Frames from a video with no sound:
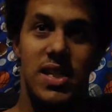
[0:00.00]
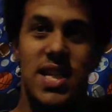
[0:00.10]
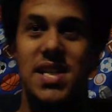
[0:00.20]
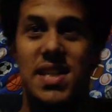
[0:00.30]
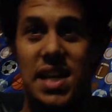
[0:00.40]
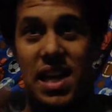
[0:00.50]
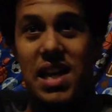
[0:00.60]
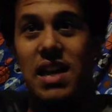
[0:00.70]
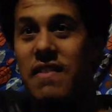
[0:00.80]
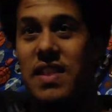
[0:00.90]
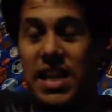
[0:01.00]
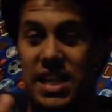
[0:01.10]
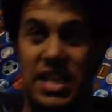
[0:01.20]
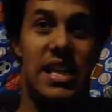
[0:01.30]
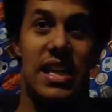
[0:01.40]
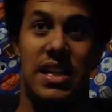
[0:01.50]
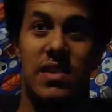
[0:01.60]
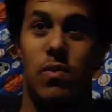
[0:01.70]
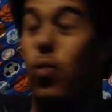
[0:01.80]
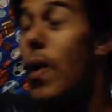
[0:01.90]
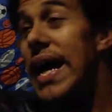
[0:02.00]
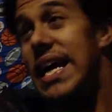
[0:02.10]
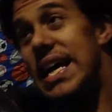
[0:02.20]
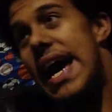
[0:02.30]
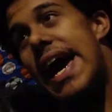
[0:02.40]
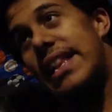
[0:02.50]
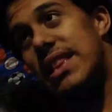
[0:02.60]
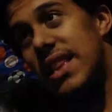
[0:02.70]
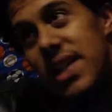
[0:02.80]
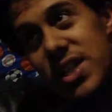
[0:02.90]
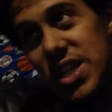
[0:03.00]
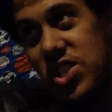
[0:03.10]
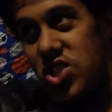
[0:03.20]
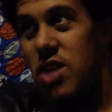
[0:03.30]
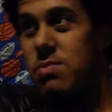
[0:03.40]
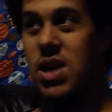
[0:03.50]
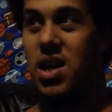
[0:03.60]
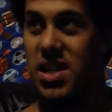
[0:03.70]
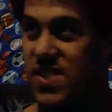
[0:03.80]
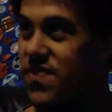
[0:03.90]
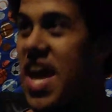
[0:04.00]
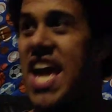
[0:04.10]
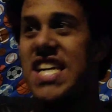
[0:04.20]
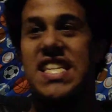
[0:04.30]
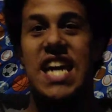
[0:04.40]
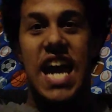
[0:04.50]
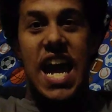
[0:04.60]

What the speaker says: Seriously, even the white cat literally jumps on his face